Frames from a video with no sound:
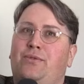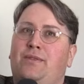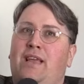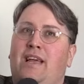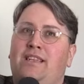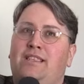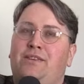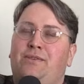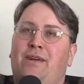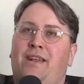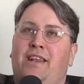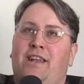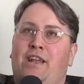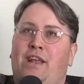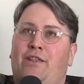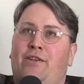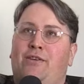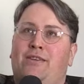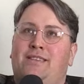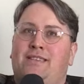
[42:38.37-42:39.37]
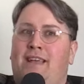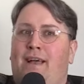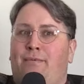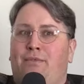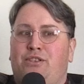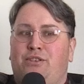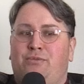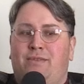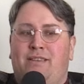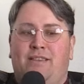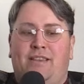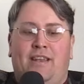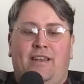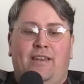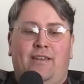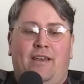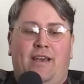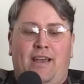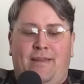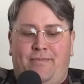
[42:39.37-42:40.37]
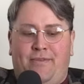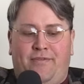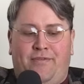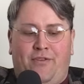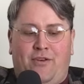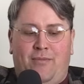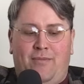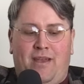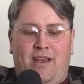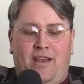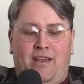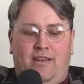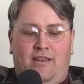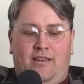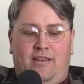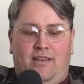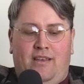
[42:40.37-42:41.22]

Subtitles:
like to at another establishment that I perform at.